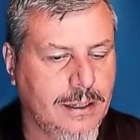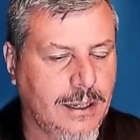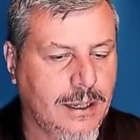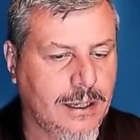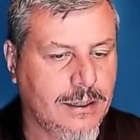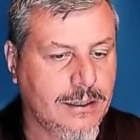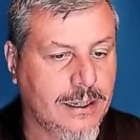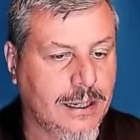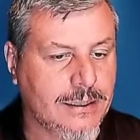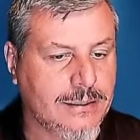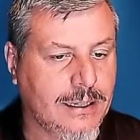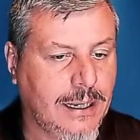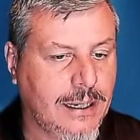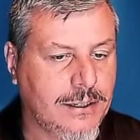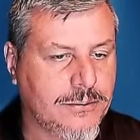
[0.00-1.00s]
a Class
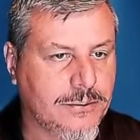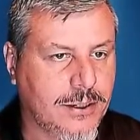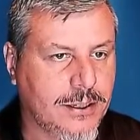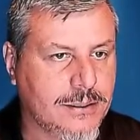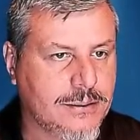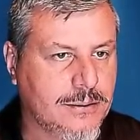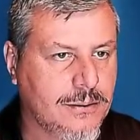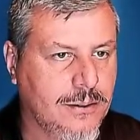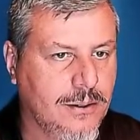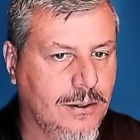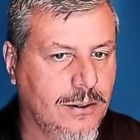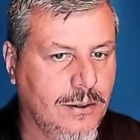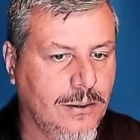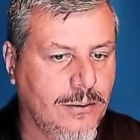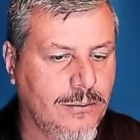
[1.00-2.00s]
A address,
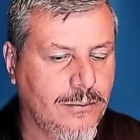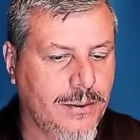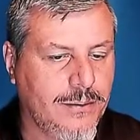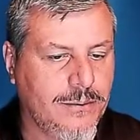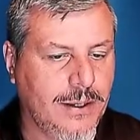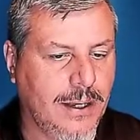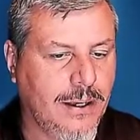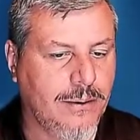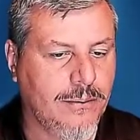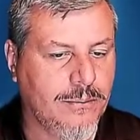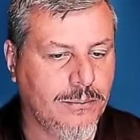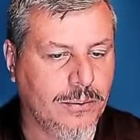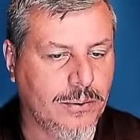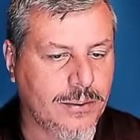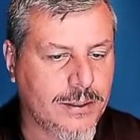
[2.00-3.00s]
we've now
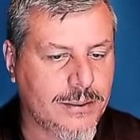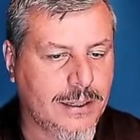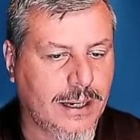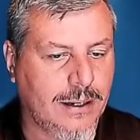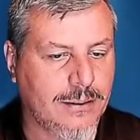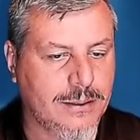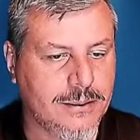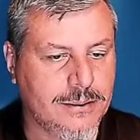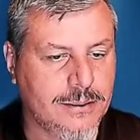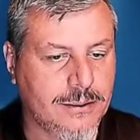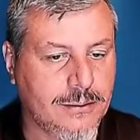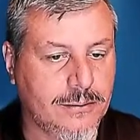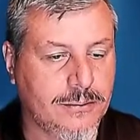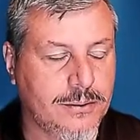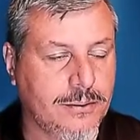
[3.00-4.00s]
broke it down
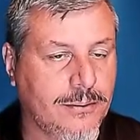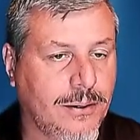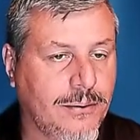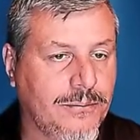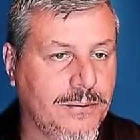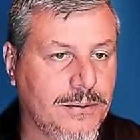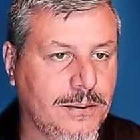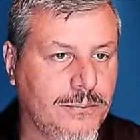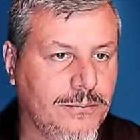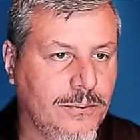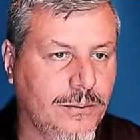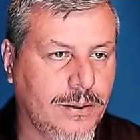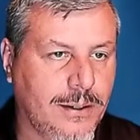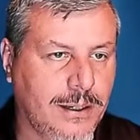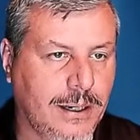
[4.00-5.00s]
into
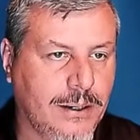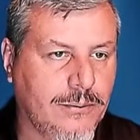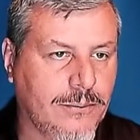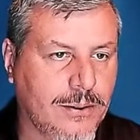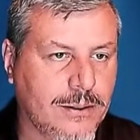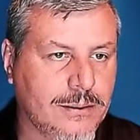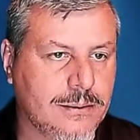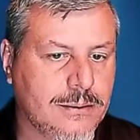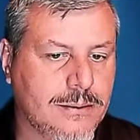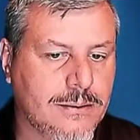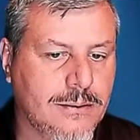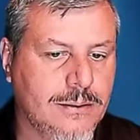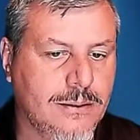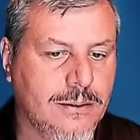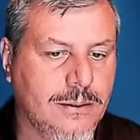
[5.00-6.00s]
254 networks
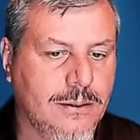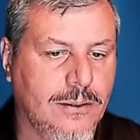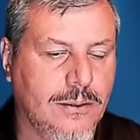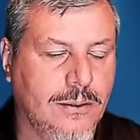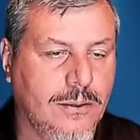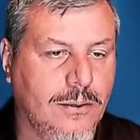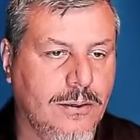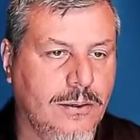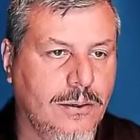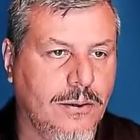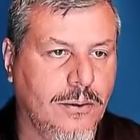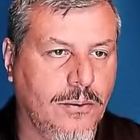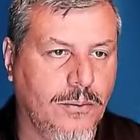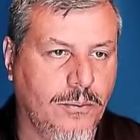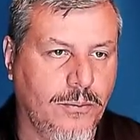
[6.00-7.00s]

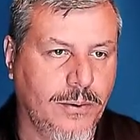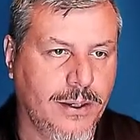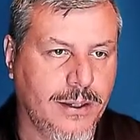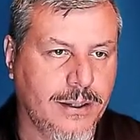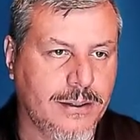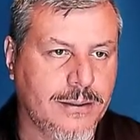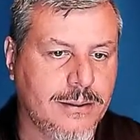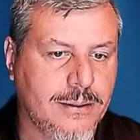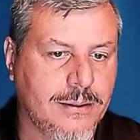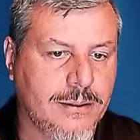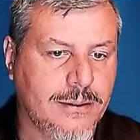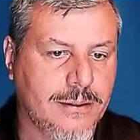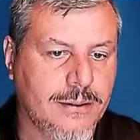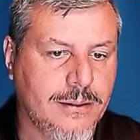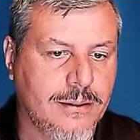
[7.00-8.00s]
with
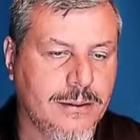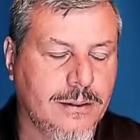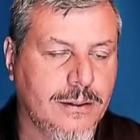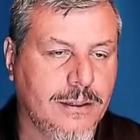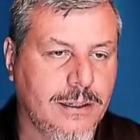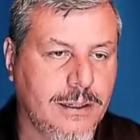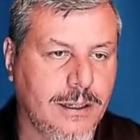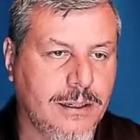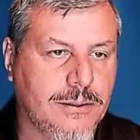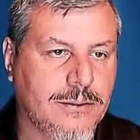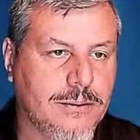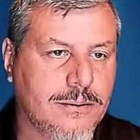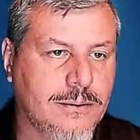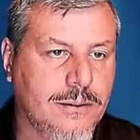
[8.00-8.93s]
each